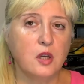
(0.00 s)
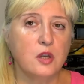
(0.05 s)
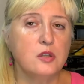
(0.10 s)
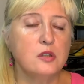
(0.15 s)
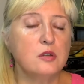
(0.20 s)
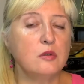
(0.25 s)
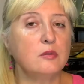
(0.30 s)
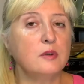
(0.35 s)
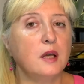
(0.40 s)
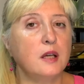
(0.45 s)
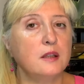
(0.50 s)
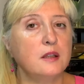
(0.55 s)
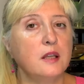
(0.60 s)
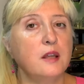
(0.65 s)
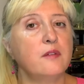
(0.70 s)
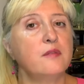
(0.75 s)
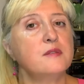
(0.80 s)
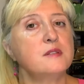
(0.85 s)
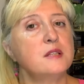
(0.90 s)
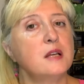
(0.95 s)
so that
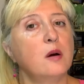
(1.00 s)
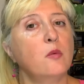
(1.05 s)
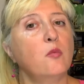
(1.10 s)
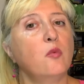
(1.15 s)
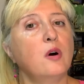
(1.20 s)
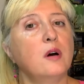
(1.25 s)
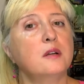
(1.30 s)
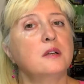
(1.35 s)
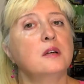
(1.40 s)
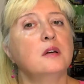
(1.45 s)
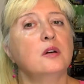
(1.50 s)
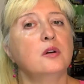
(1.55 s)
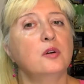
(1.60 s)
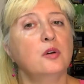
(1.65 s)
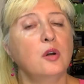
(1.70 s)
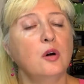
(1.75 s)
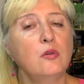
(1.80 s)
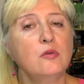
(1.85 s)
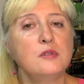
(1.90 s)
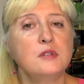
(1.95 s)
if someone
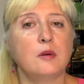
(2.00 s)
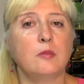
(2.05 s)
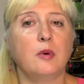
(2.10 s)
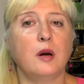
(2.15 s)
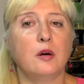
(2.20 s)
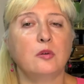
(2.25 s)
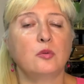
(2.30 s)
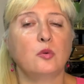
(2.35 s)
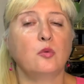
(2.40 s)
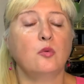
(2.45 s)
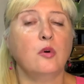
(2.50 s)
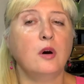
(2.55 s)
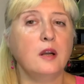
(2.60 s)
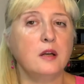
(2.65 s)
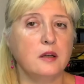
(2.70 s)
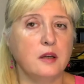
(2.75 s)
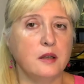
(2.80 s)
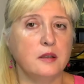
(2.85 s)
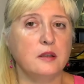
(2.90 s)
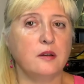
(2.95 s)
knows about one
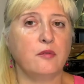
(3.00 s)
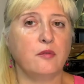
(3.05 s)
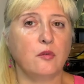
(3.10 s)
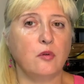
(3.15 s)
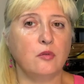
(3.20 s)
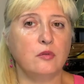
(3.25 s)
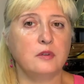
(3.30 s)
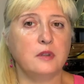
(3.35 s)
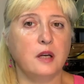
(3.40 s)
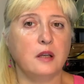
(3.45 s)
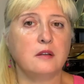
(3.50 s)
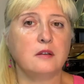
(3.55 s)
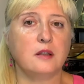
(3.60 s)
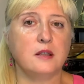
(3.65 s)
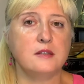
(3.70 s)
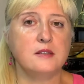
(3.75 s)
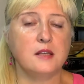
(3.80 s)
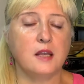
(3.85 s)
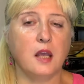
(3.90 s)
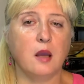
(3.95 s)
kind of contract,
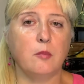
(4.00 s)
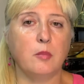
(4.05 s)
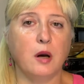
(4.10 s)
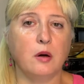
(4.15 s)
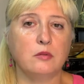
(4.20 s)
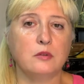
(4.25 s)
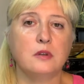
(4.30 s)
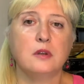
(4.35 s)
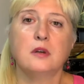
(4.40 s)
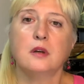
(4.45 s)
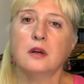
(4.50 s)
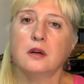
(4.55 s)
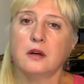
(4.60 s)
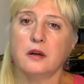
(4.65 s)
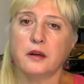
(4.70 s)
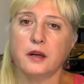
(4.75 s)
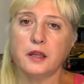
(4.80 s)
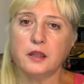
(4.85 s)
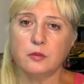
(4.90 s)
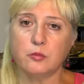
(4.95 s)
let's say about
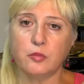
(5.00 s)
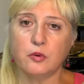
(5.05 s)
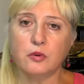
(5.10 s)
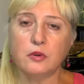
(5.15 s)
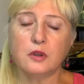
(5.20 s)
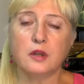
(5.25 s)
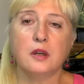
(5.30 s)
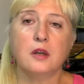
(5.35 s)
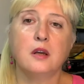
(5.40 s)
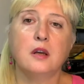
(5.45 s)
red book,